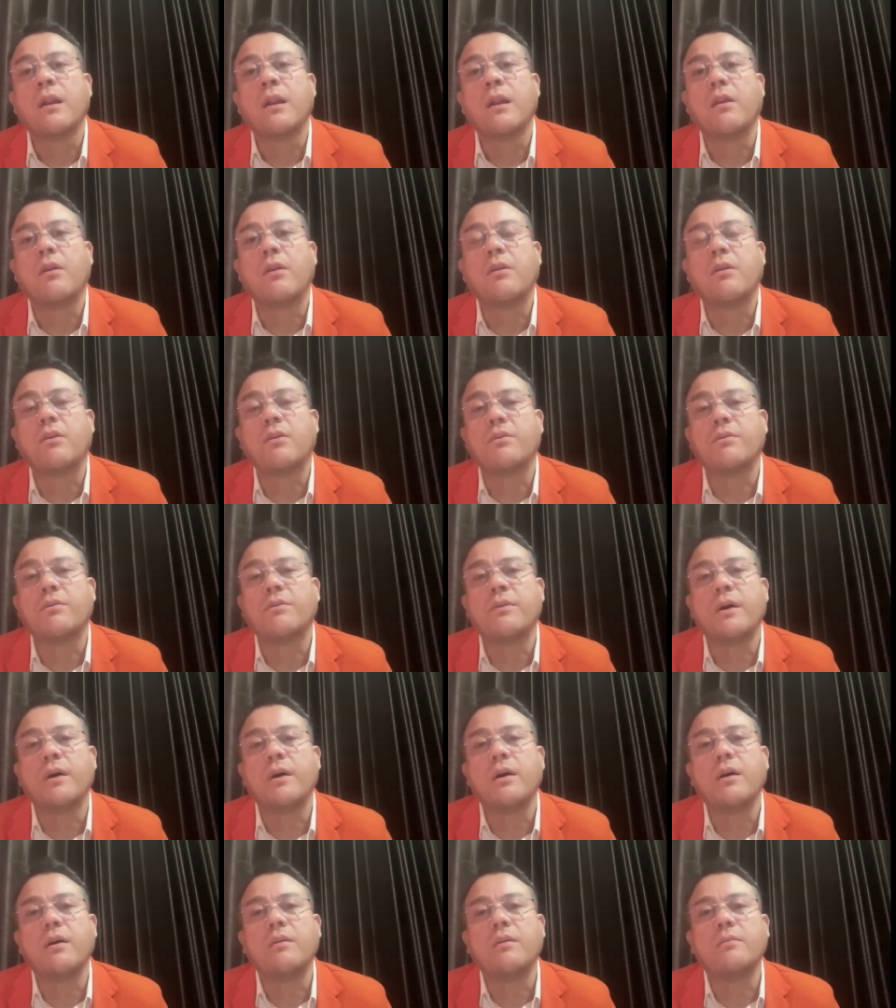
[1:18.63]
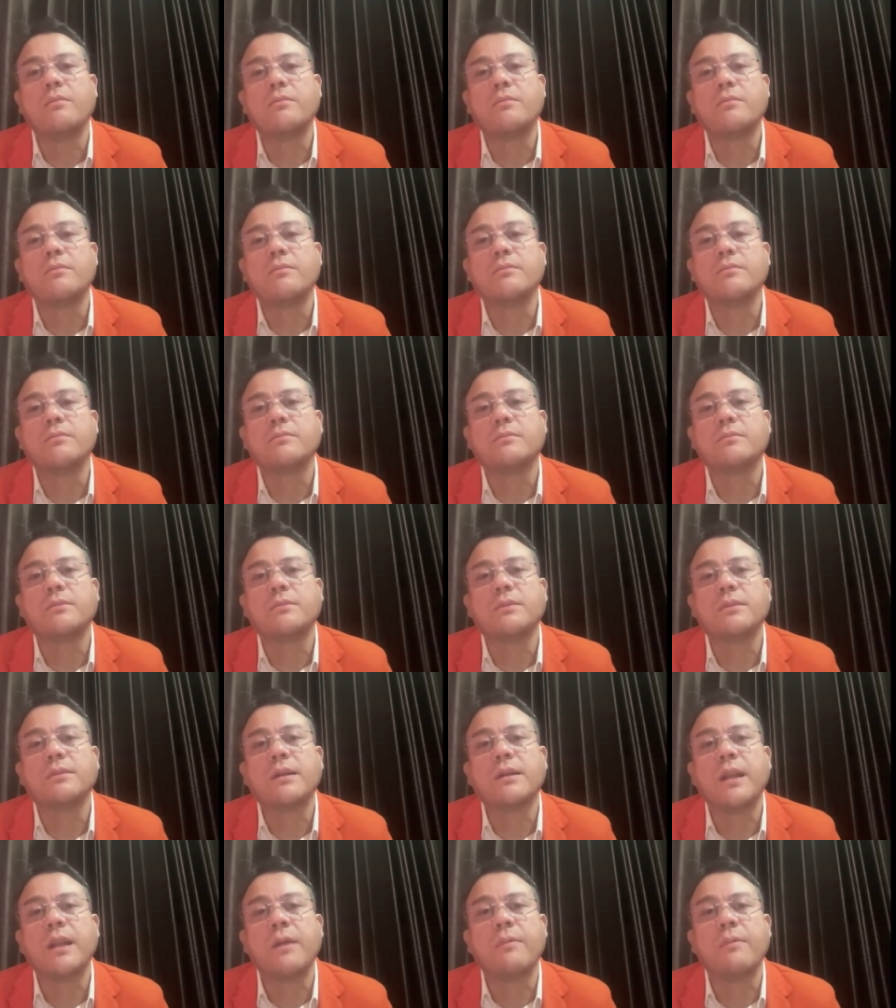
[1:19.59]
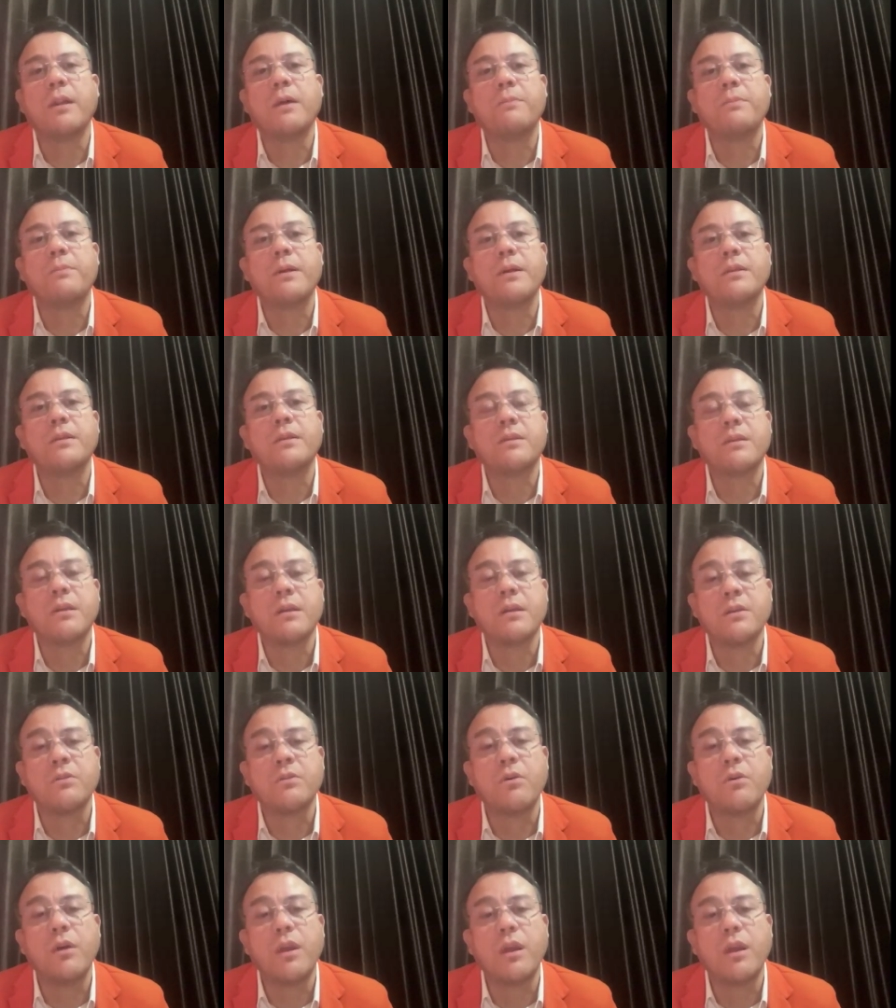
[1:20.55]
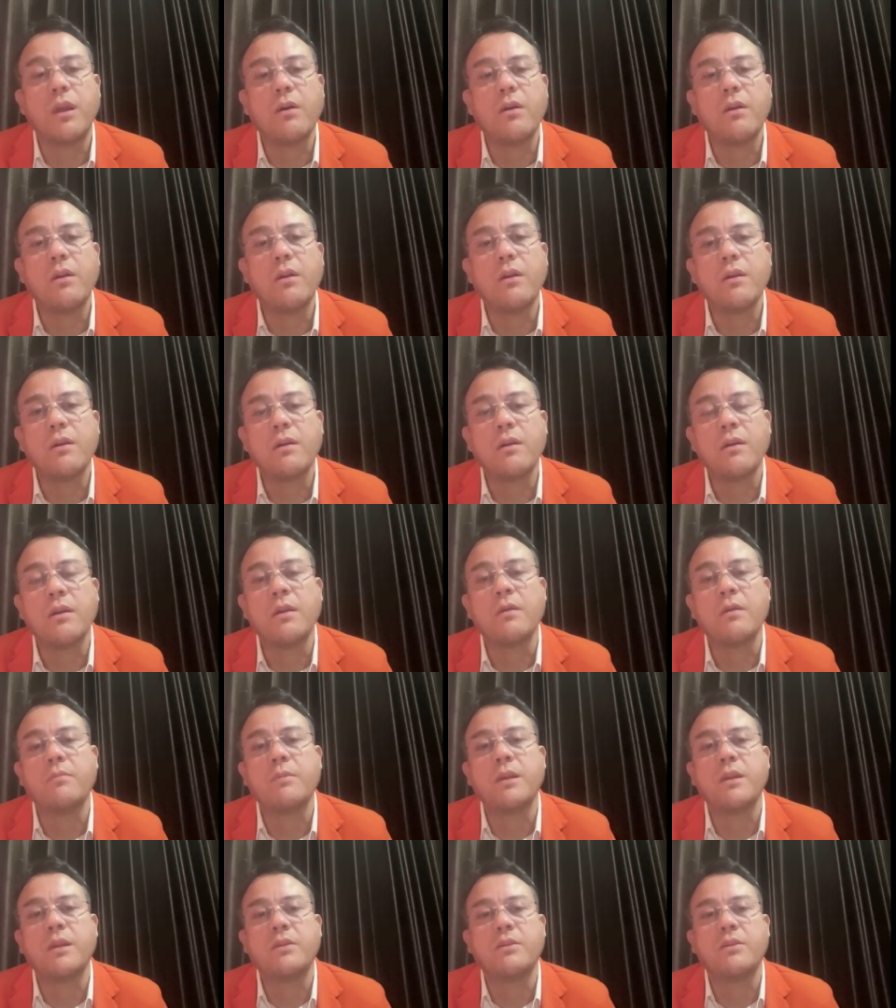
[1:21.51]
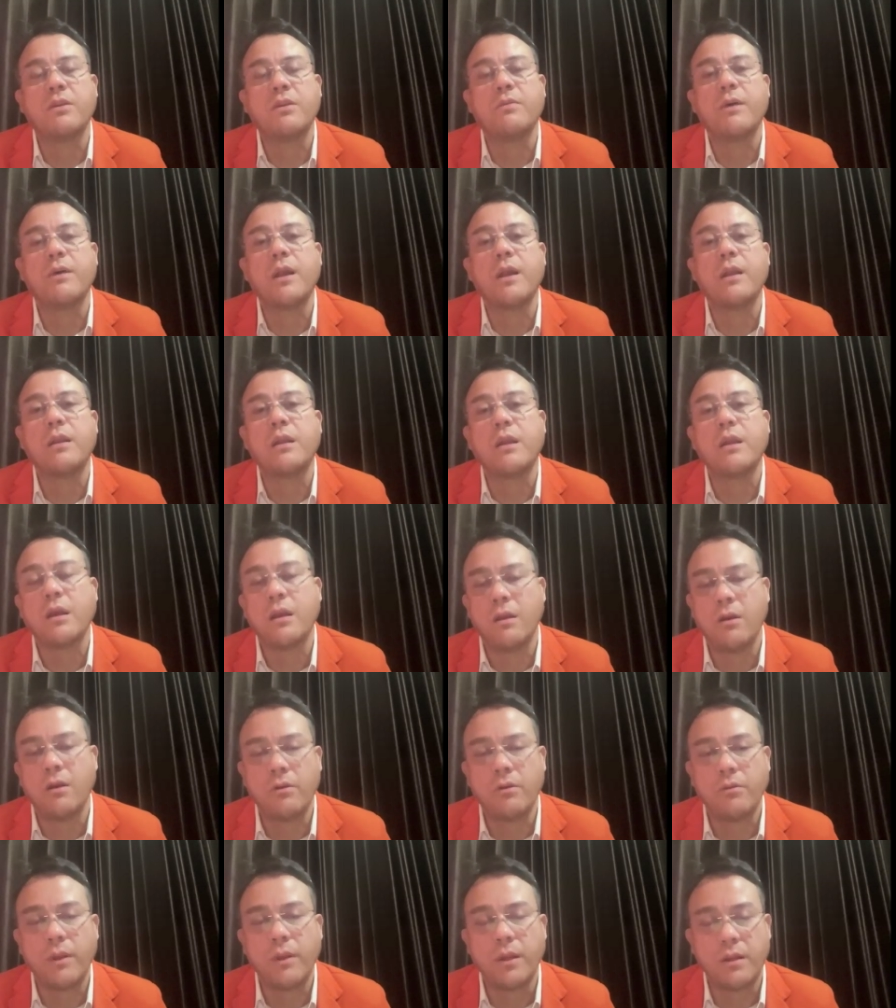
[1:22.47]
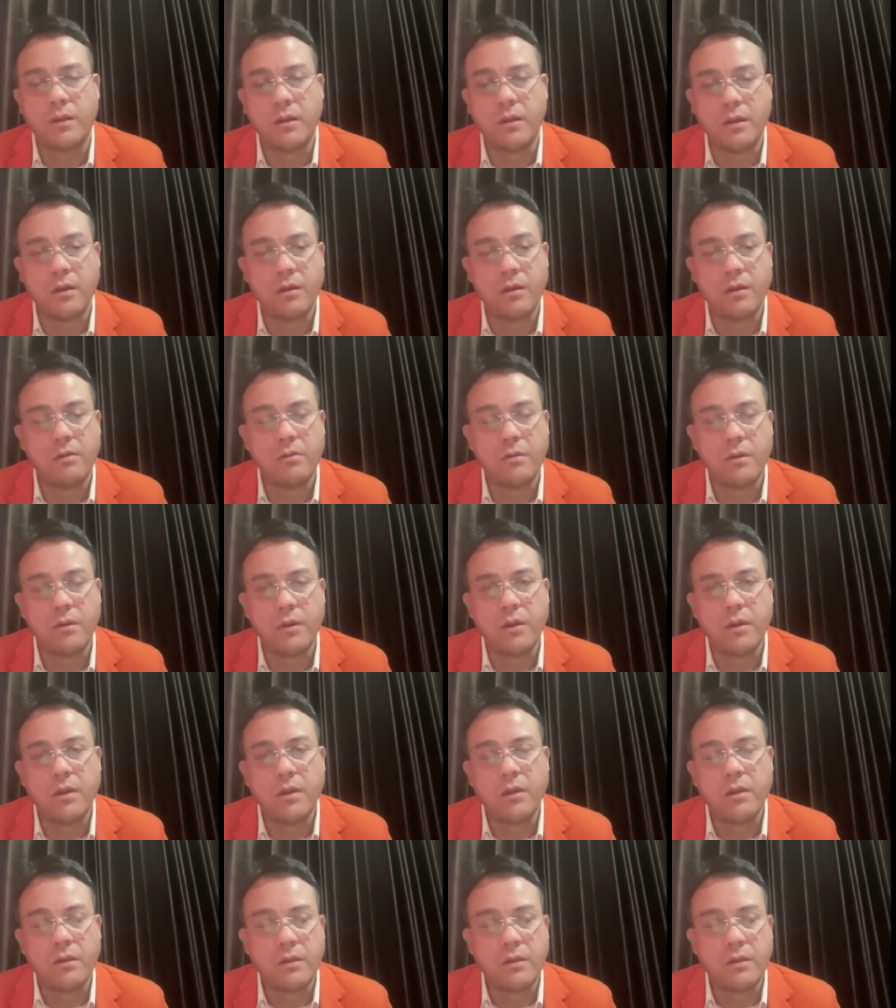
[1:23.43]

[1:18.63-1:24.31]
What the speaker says: a lot of developments is going on in the Ministry of IT along with the